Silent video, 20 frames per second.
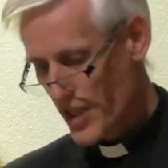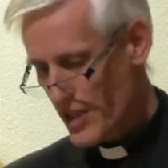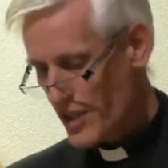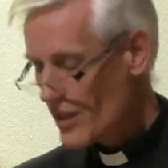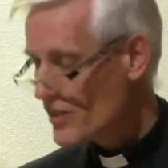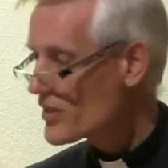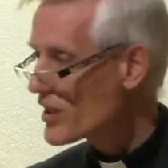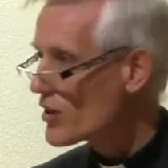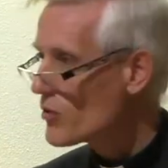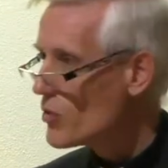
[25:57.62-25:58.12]

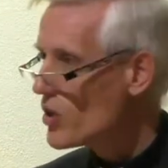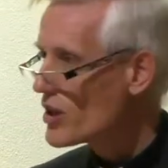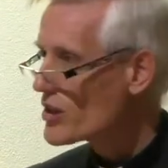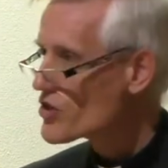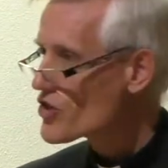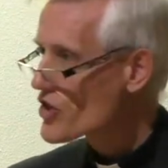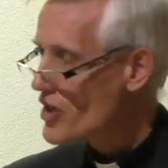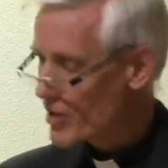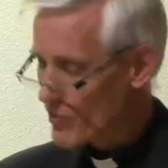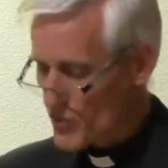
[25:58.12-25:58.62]
and they
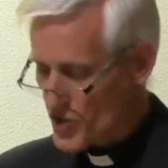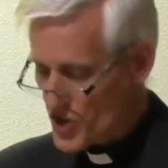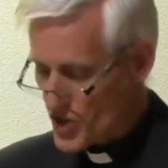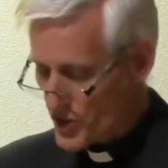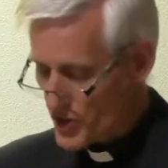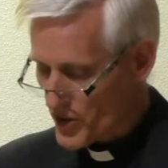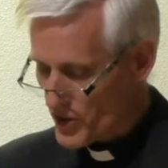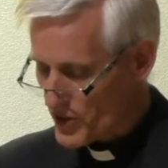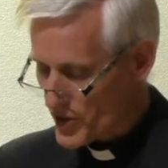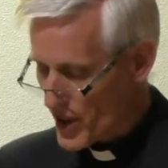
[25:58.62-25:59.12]
watch him so
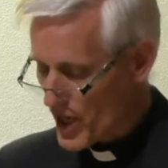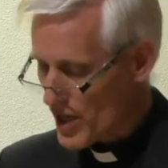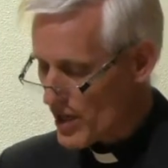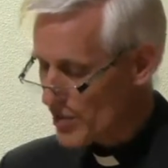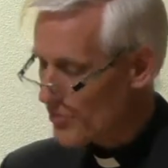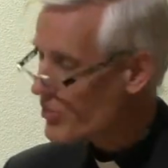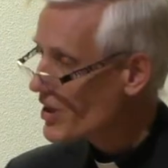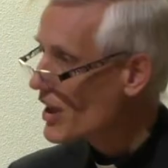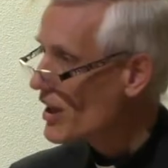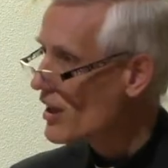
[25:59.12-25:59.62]
that they
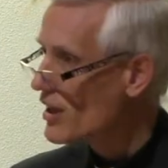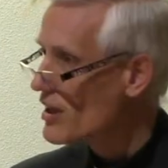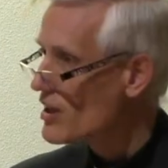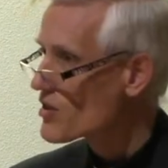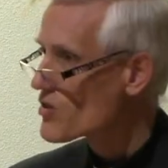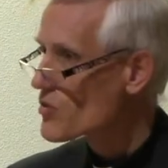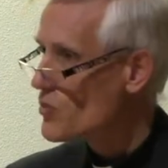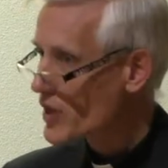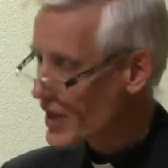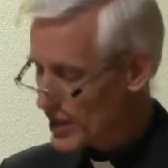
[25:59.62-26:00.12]
can be
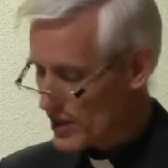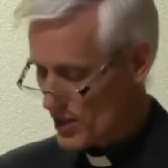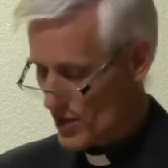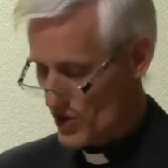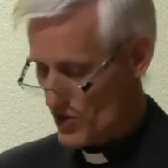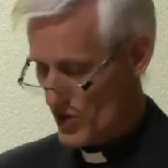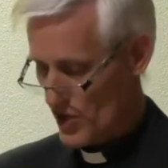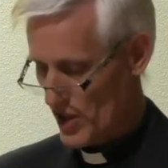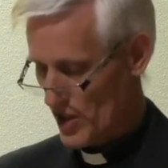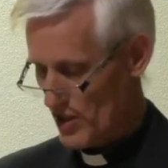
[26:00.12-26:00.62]
his
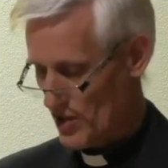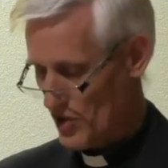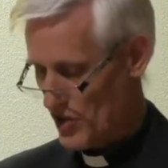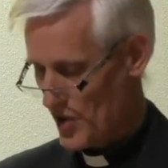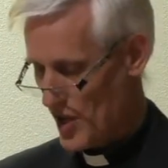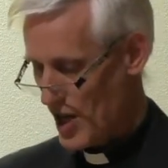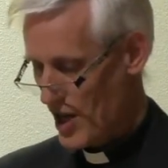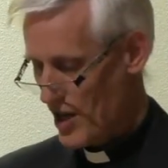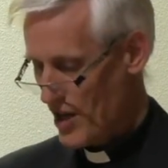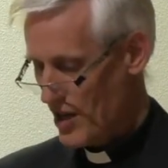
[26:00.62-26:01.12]
witnesses,
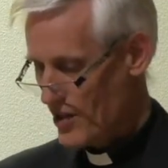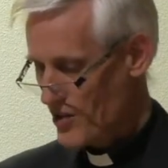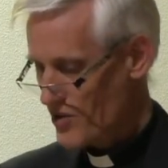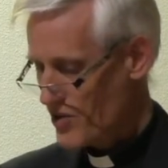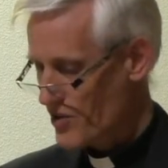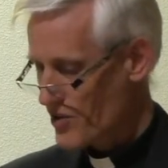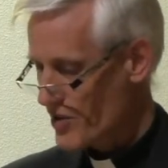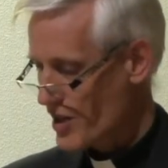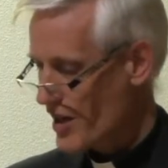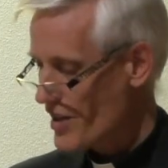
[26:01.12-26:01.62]

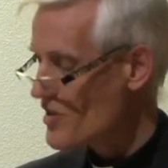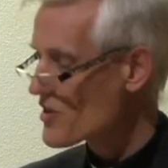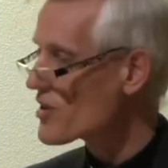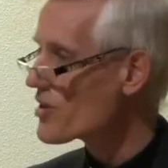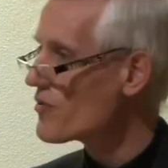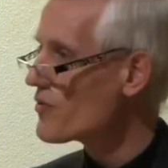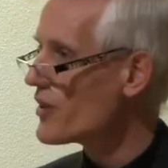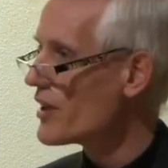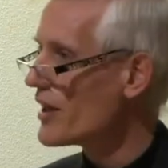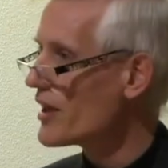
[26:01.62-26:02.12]
to
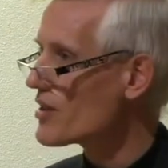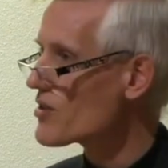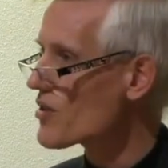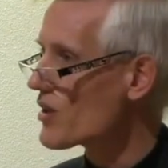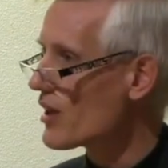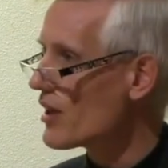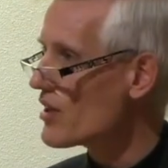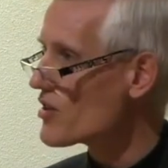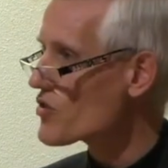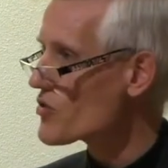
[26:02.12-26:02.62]
testify
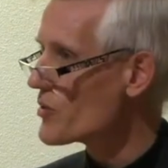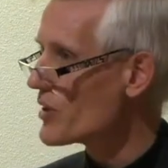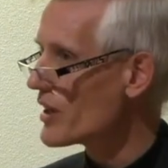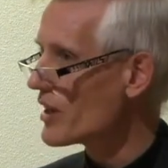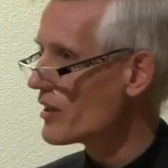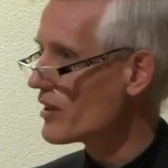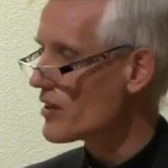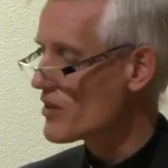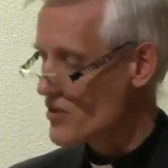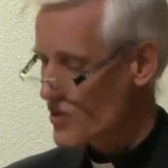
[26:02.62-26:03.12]
to
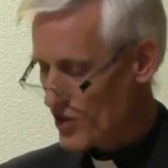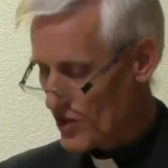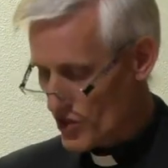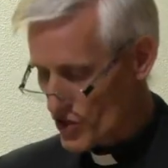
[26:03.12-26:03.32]
Israel and to the